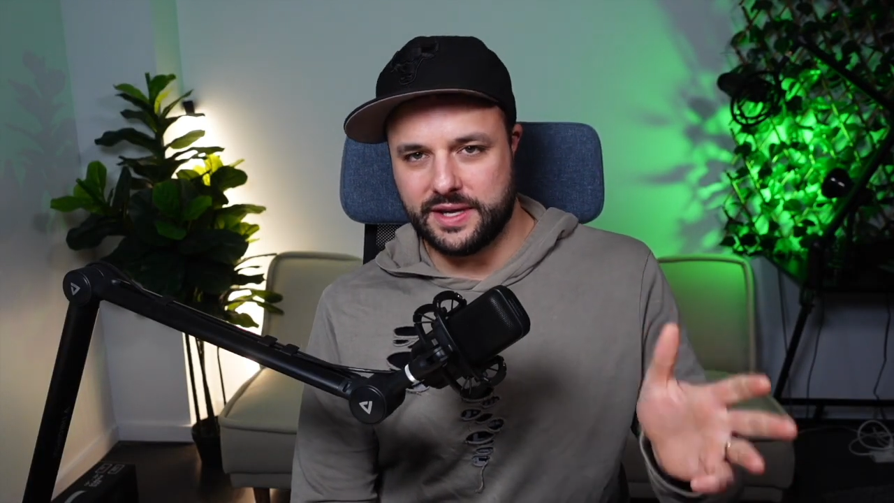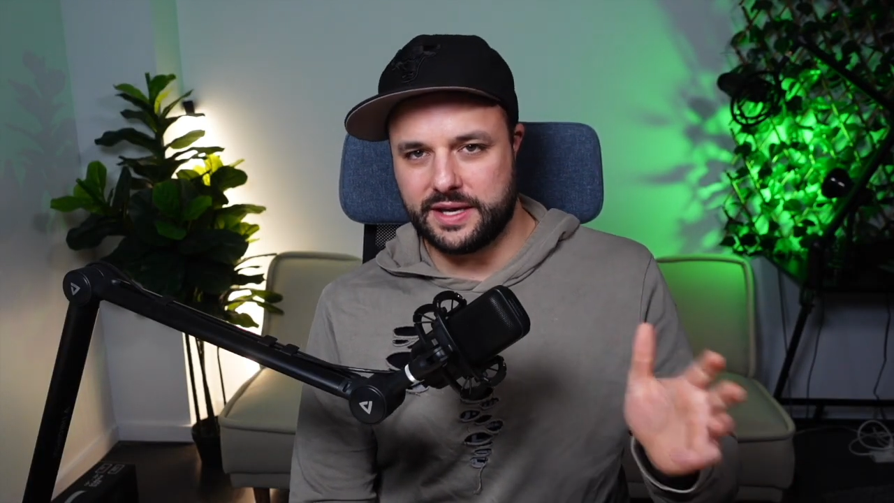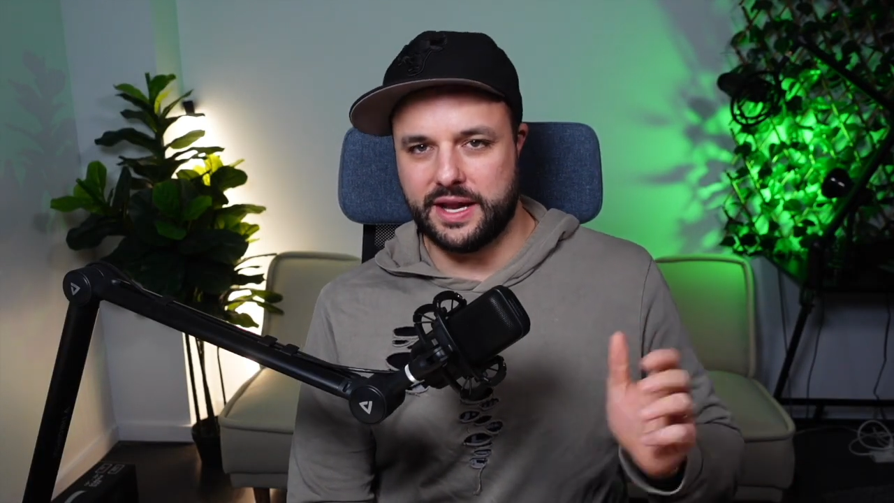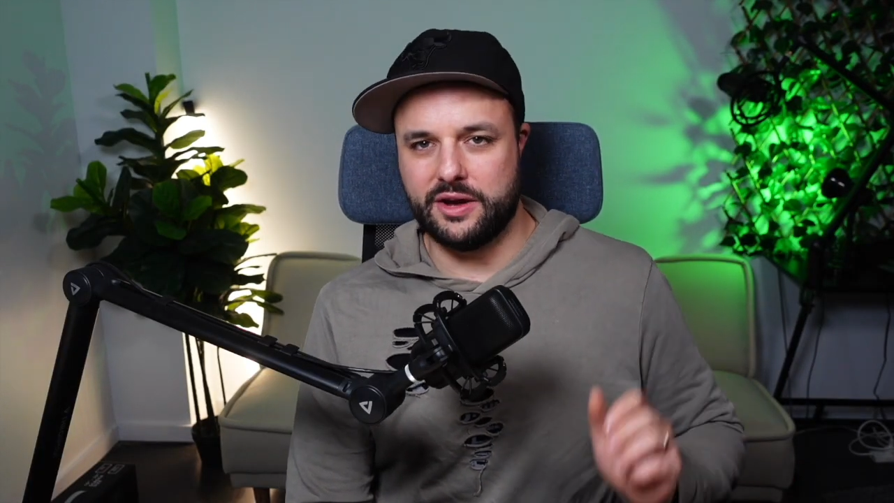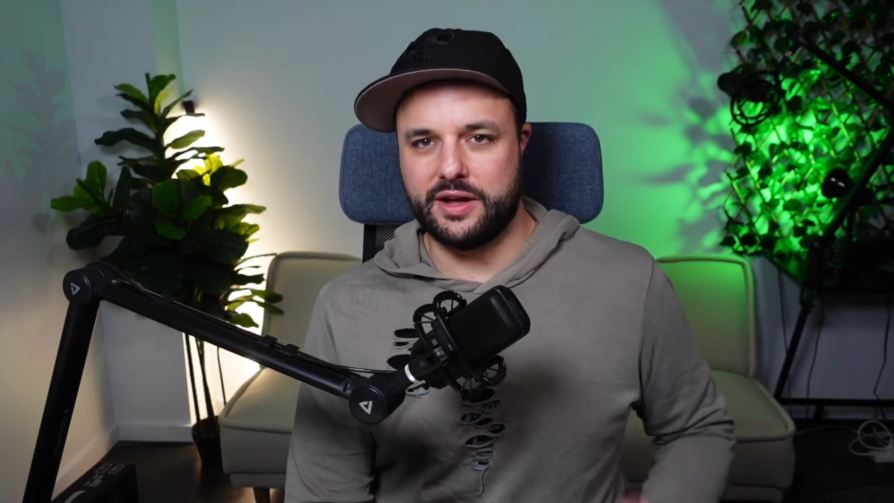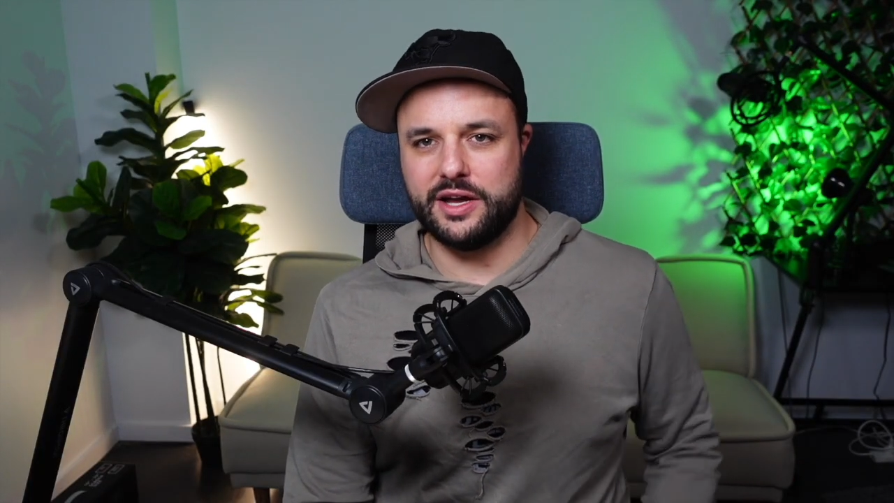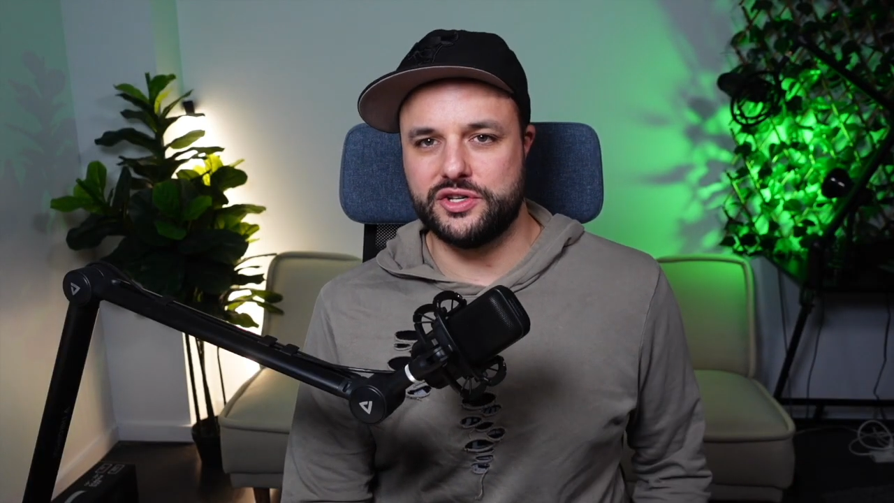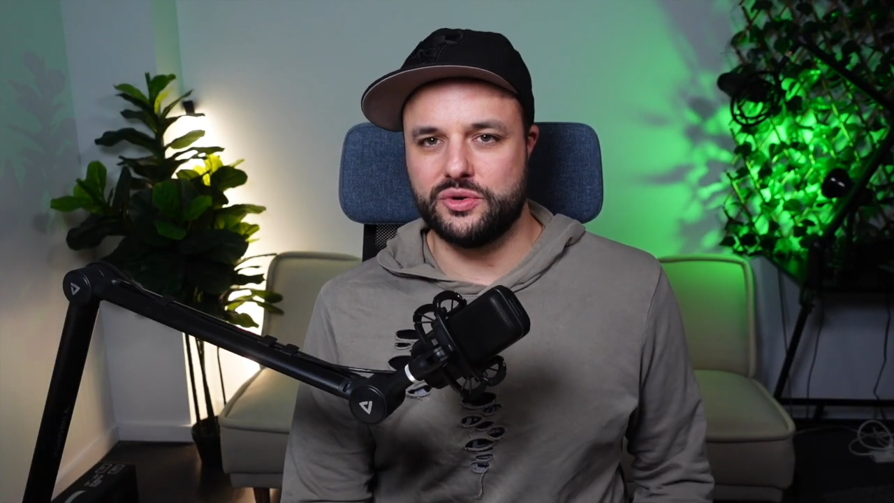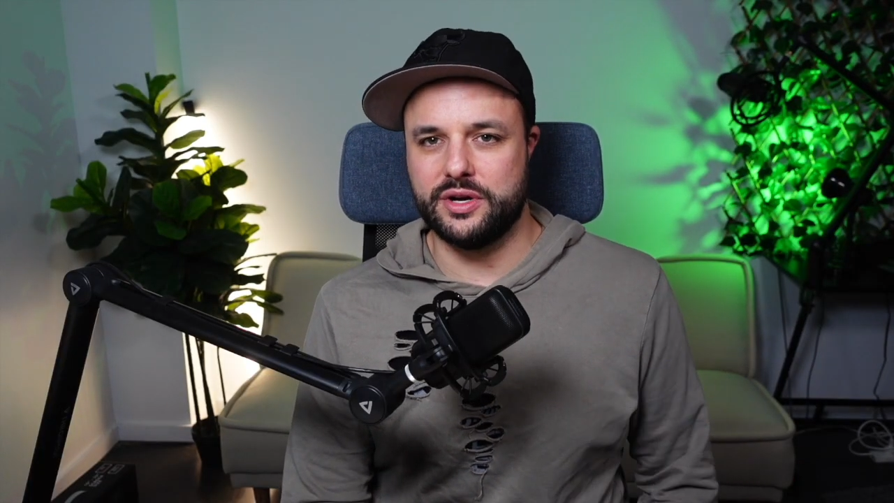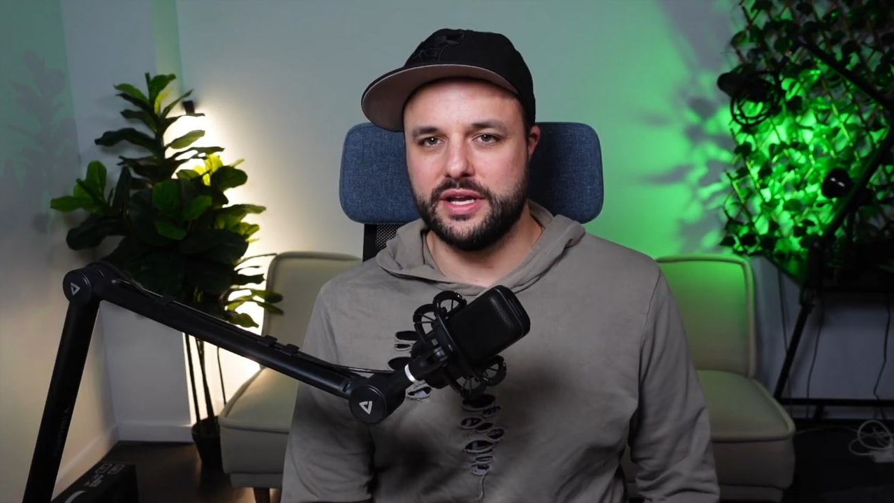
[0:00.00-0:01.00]
stuck in our
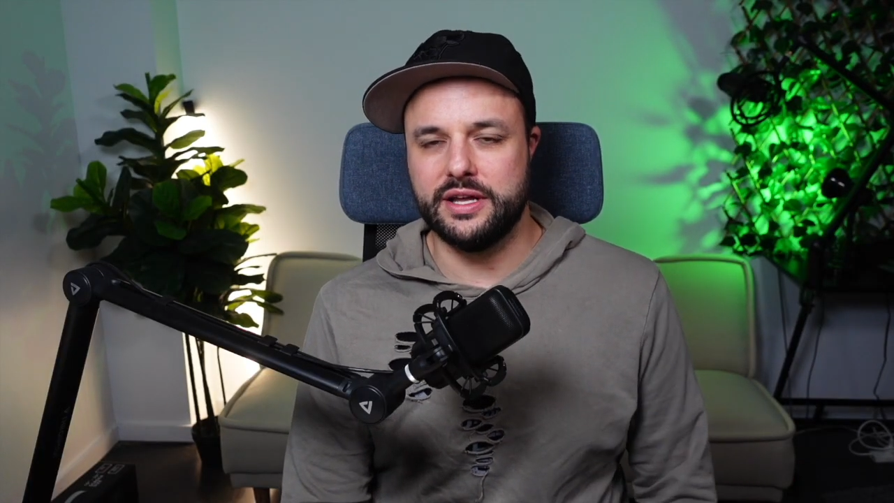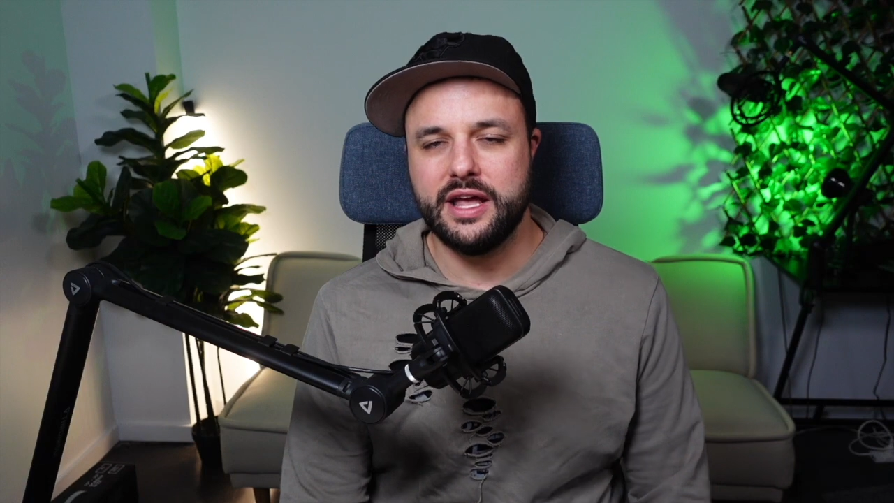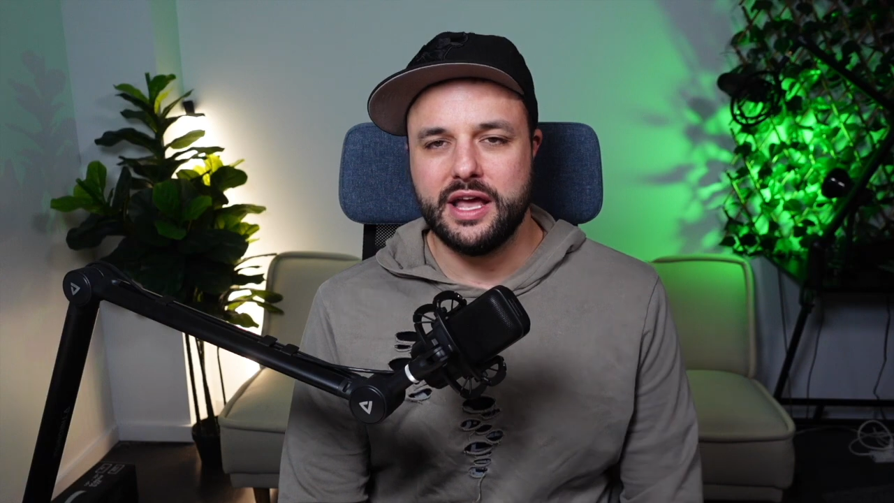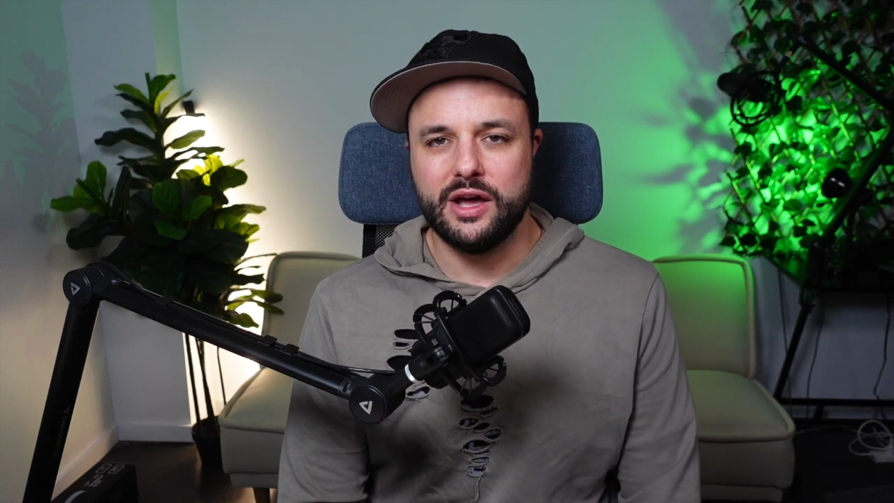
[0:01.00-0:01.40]
country.